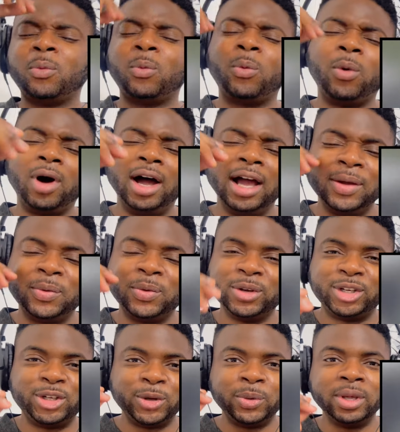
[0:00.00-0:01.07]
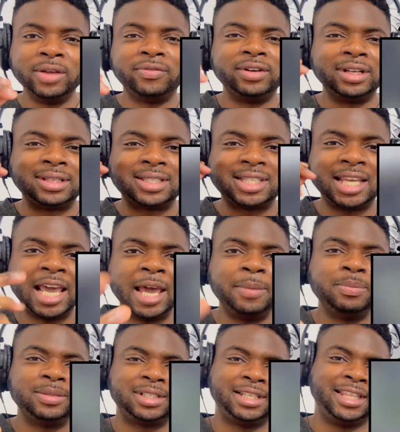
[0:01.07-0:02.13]
Why would you even
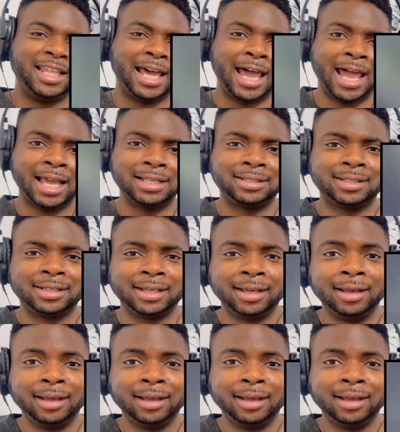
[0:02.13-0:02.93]
attempt that?